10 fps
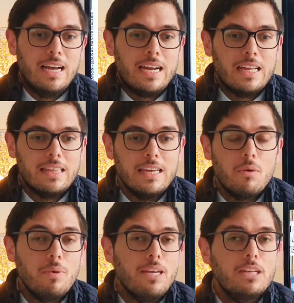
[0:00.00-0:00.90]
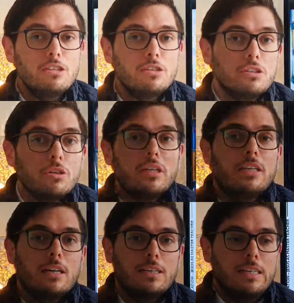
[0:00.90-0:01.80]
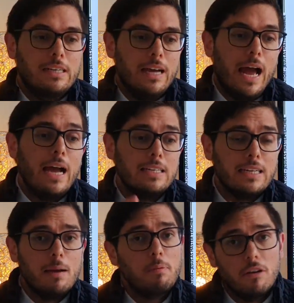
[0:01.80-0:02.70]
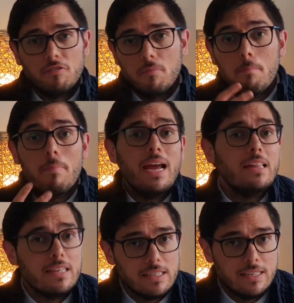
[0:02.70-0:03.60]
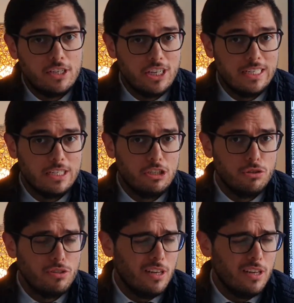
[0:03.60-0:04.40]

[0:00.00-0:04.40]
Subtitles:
And I think we need to look here at a couple of methods that Jesus used.